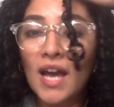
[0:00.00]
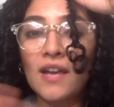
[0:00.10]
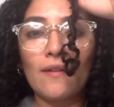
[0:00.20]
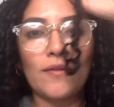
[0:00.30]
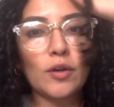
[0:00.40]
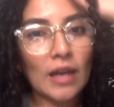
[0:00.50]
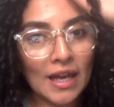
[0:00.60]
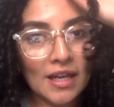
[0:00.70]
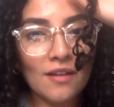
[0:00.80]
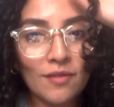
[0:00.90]
If you're
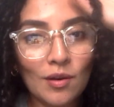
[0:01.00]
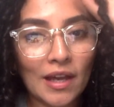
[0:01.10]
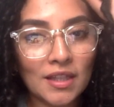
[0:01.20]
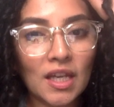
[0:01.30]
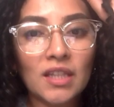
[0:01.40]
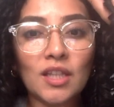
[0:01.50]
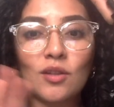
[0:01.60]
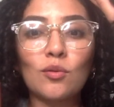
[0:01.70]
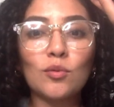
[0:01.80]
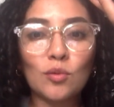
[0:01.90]
like if you like that, then
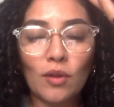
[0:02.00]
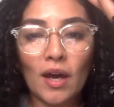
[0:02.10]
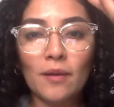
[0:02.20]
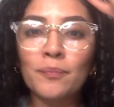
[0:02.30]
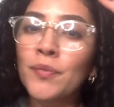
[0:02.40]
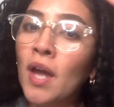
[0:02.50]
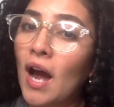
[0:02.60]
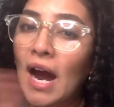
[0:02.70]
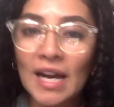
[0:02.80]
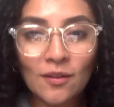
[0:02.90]
you do that.
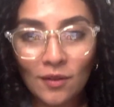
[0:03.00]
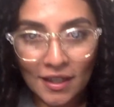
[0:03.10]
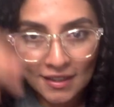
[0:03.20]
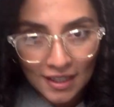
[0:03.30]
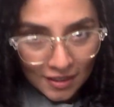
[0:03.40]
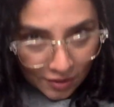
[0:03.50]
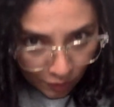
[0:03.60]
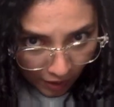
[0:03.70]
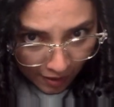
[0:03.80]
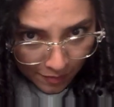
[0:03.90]
I don't like that, so
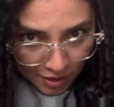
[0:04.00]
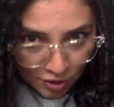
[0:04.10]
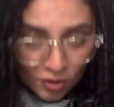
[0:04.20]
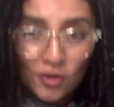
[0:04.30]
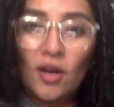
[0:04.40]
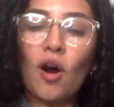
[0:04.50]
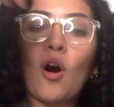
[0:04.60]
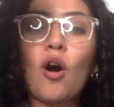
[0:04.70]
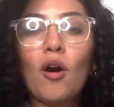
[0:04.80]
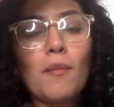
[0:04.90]
I made sure that
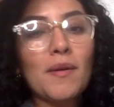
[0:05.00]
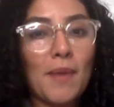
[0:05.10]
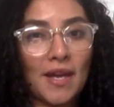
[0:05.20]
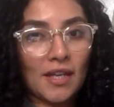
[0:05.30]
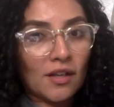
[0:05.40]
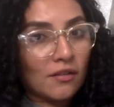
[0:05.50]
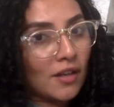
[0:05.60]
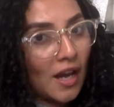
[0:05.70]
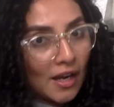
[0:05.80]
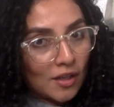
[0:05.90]
all my bang
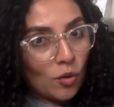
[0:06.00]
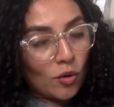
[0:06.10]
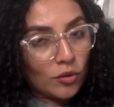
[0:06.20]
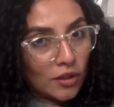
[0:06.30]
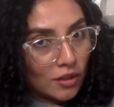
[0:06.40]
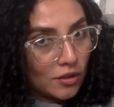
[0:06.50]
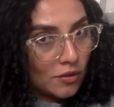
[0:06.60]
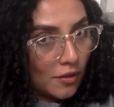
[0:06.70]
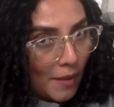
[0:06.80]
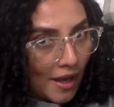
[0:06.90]
area, I coiled it to
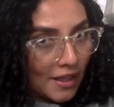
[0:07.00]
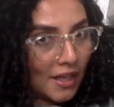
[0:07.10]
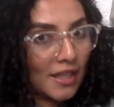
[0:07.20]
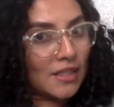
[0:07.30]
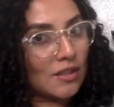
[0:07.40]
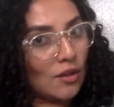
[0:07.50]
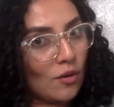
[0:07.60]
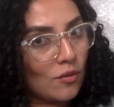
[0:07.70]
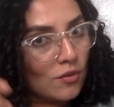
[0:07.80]
the back like so.